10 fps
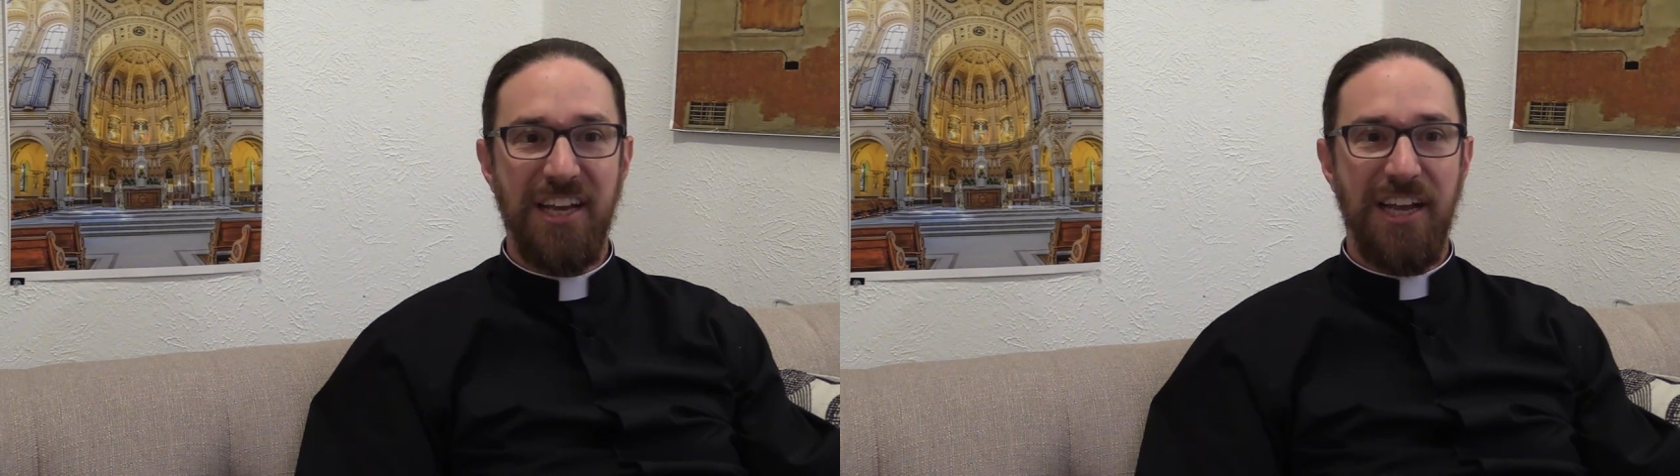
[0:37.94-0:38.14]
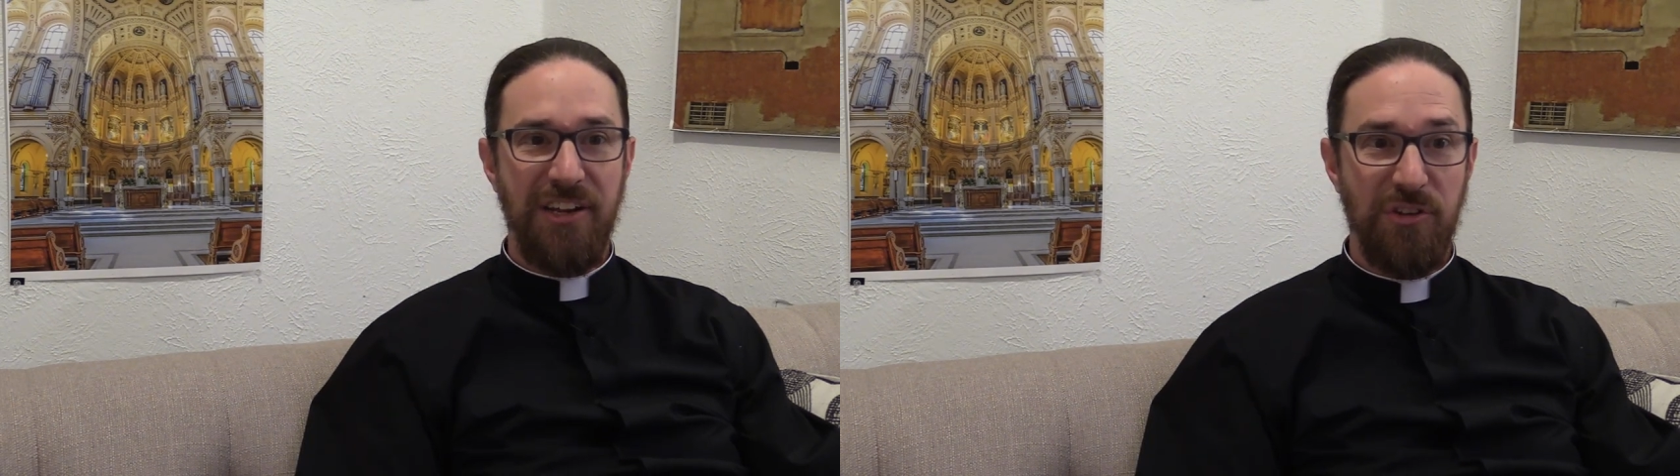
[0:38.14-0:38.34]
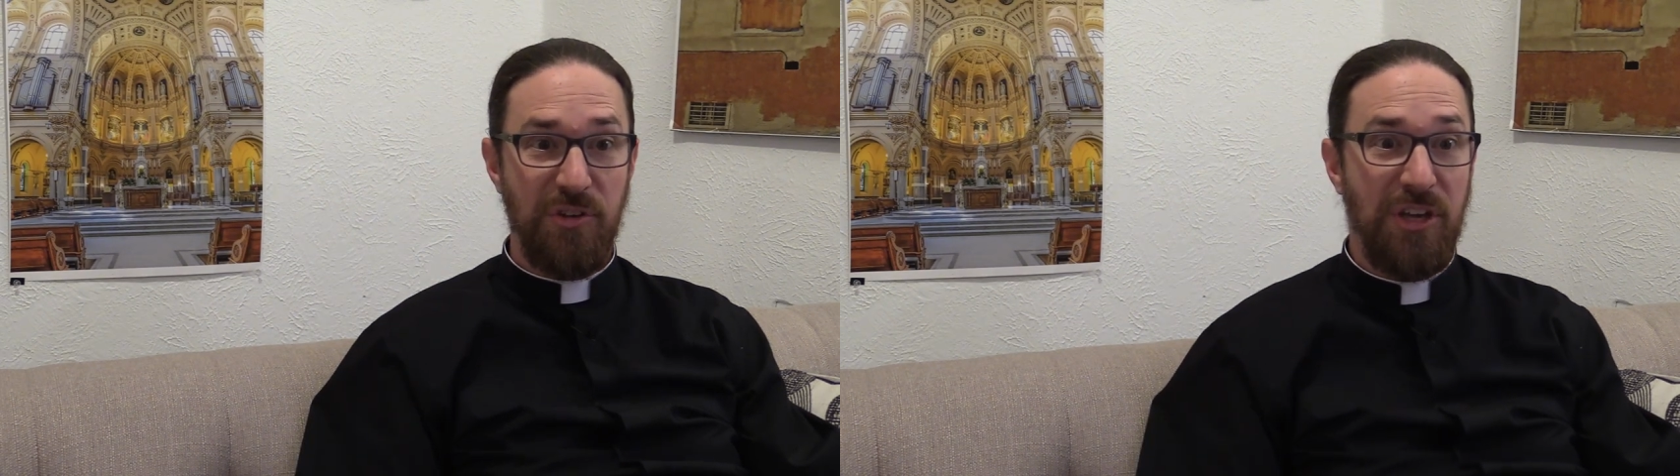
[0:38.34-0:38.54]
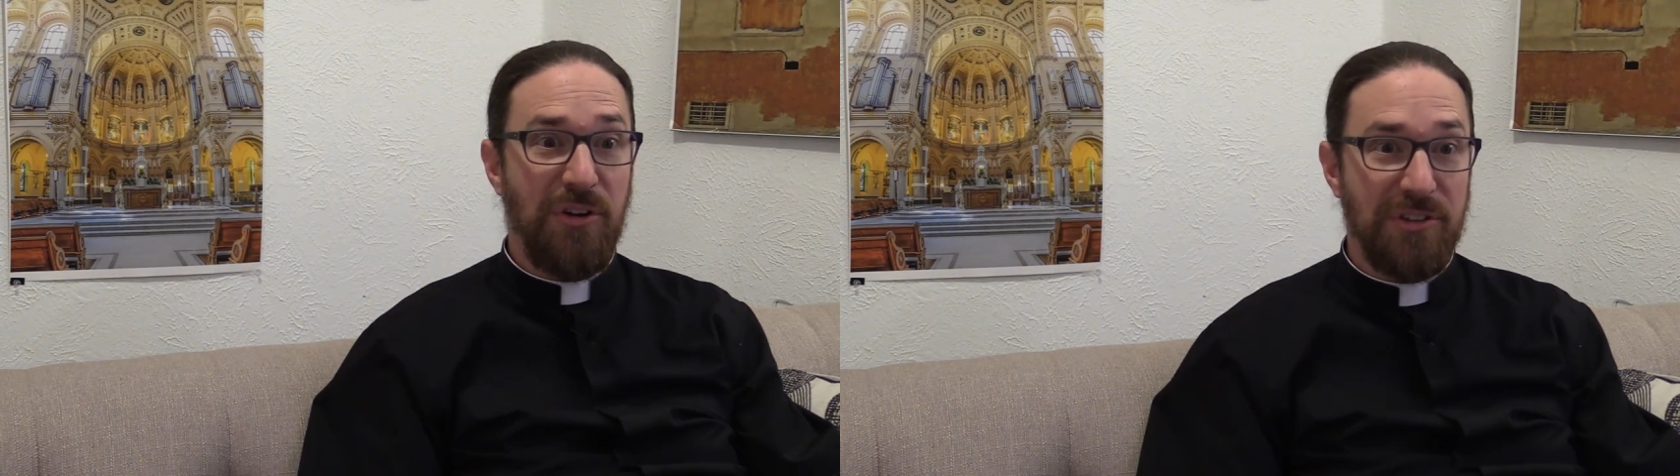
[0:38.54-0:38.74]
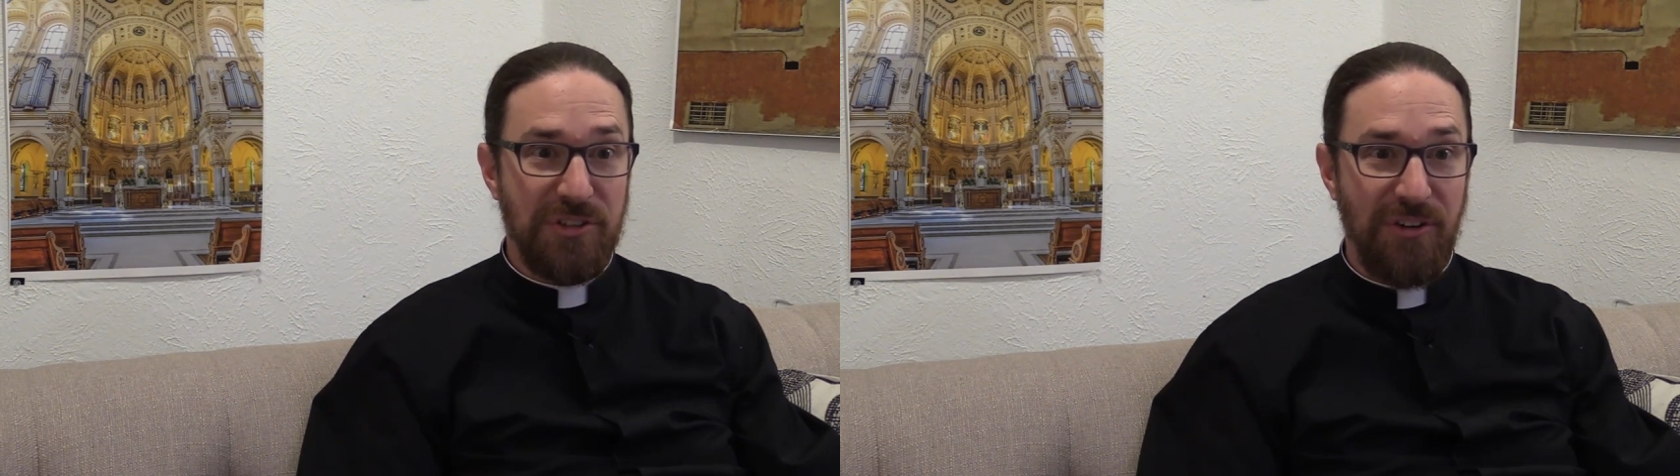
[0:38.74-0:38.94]
And you
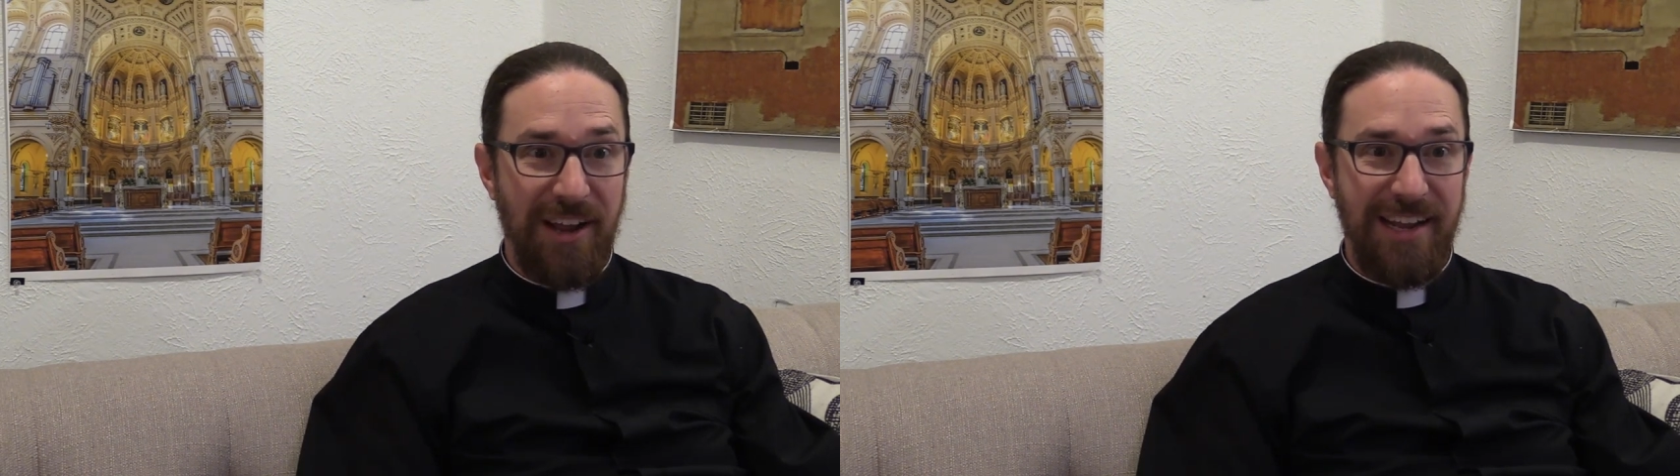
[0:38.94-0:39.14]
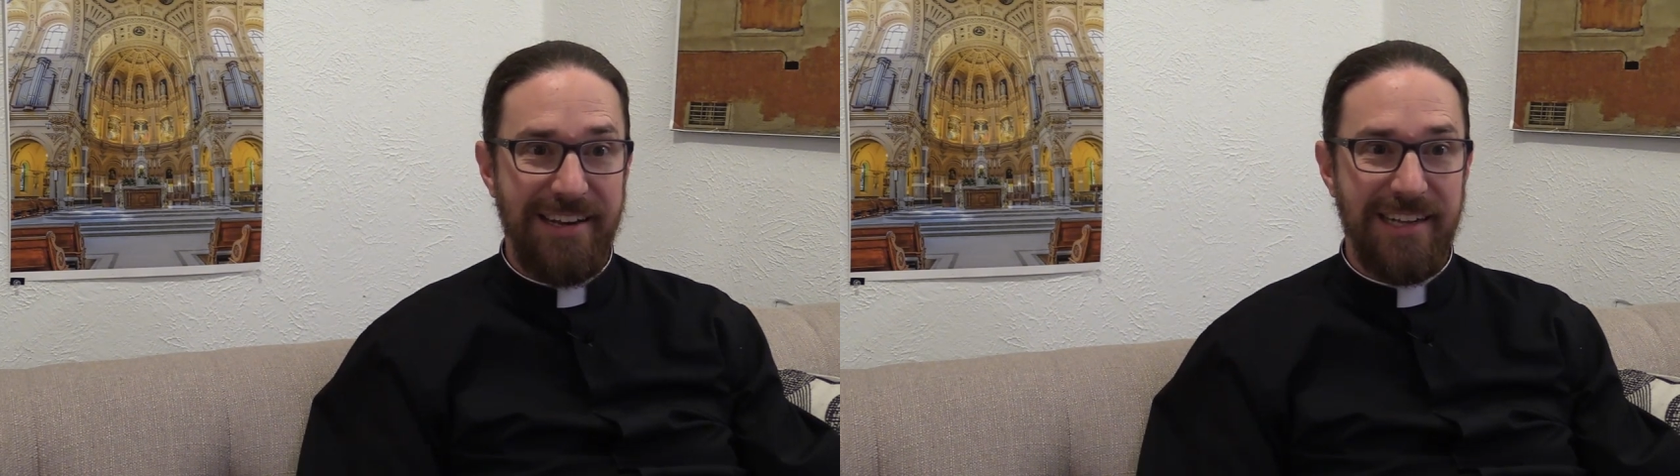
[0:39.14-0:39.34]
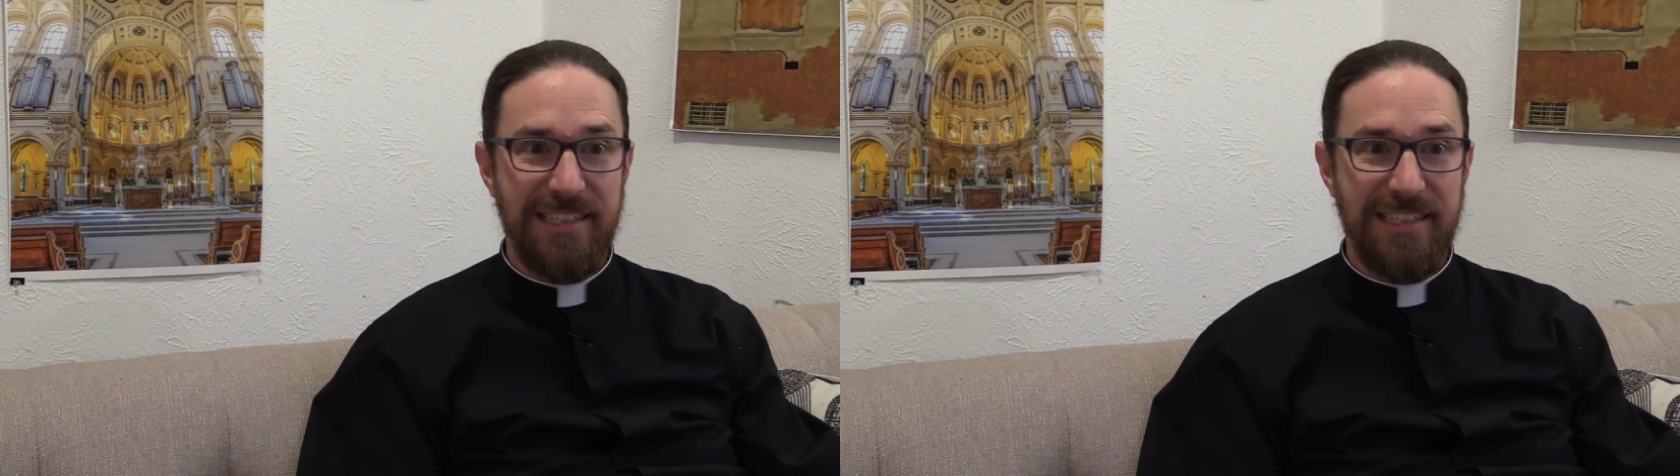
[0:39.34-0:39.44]
know what's great?